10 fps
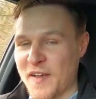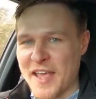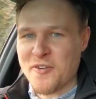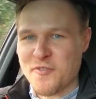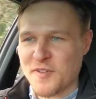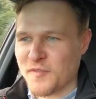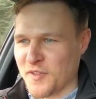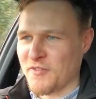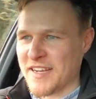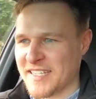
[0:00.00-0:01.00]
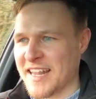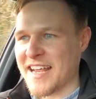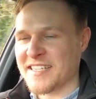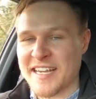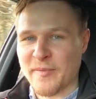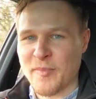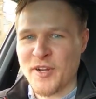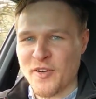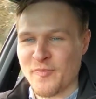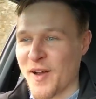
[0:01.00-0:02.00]
failed for the rest of that
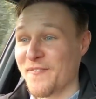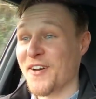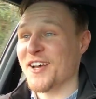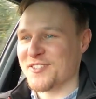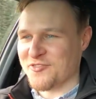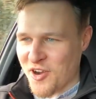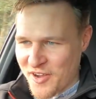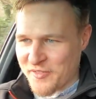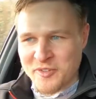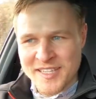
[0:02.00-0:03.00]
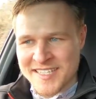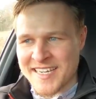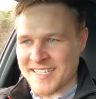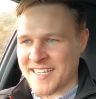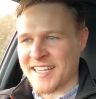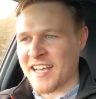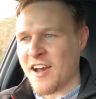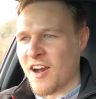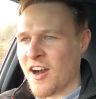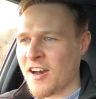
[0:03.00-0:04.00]
segment of my first drive with the seats in the
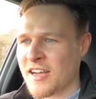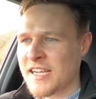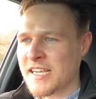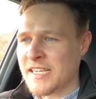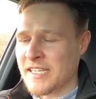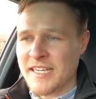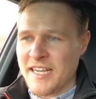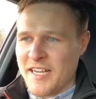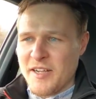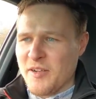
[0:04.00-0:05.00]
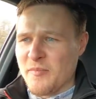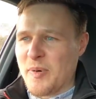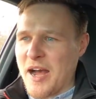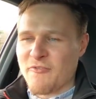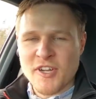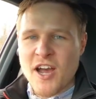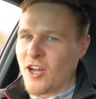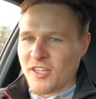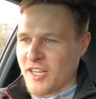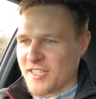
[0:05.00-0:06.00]
car, but
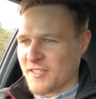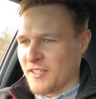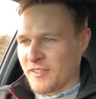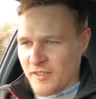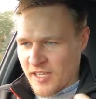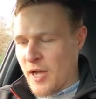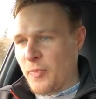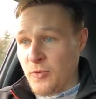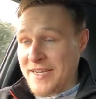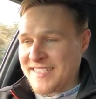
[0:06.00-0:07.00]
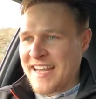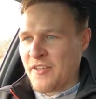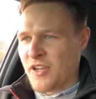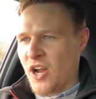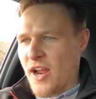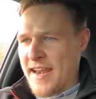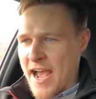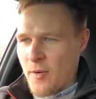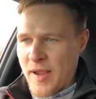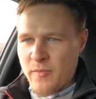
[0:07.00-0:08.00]
regardless, a couple of weeks down the line
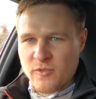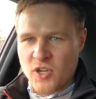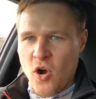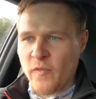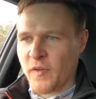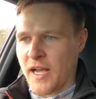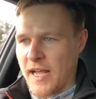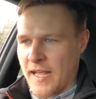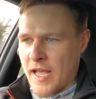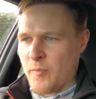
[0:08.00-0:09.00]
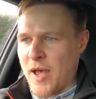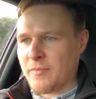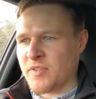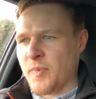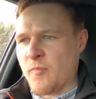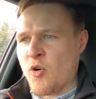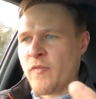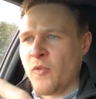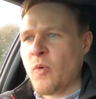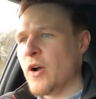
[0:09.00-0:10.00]
now I'm able to offer perhaps a bit more
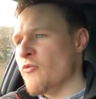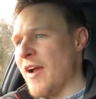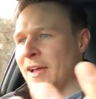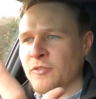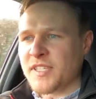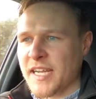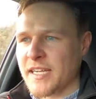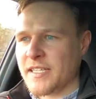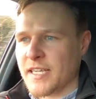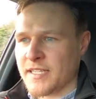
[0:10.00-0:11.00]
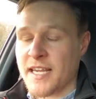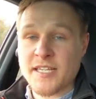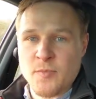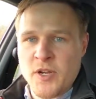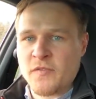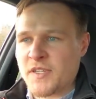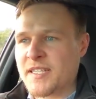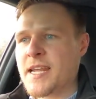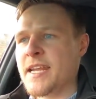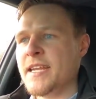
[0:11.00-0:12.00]
of a well-rounded assessment of the
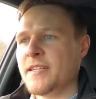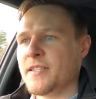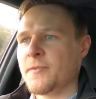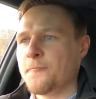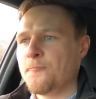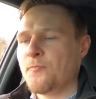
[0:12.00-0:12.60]
seats